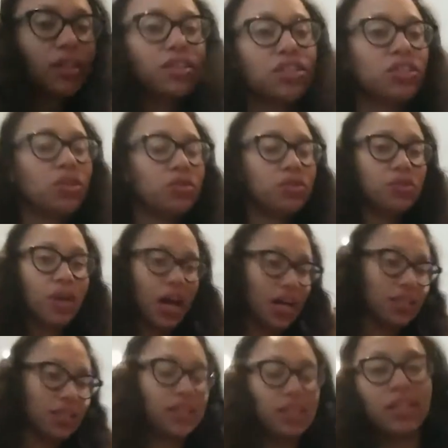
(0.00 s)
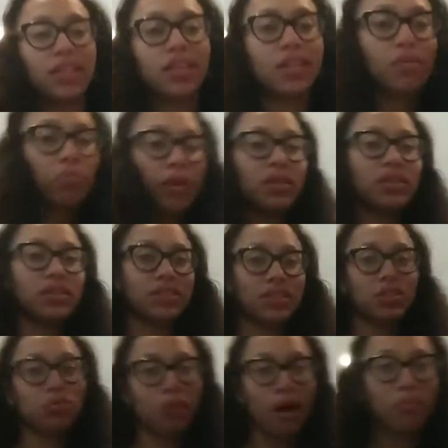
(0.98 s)
can show you guys in comparison
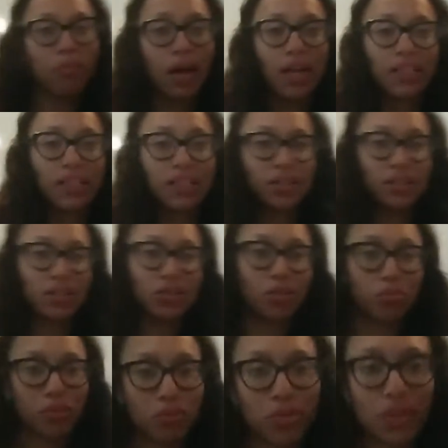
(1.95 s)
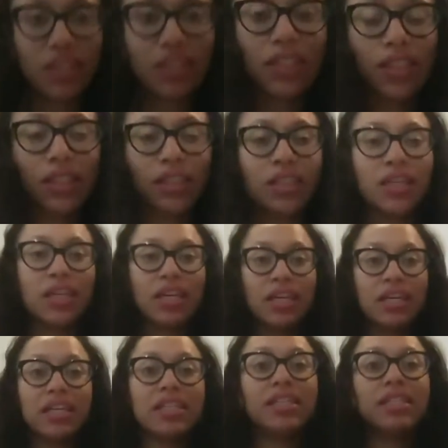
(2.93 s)
to my body so people can see.
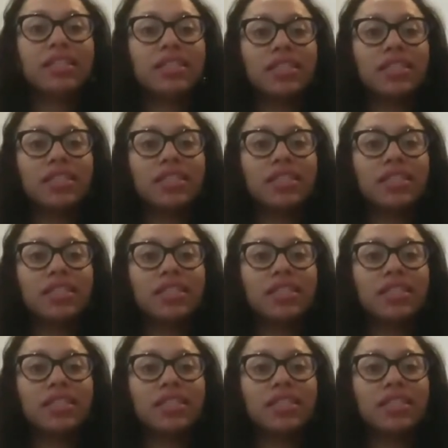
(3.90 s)
This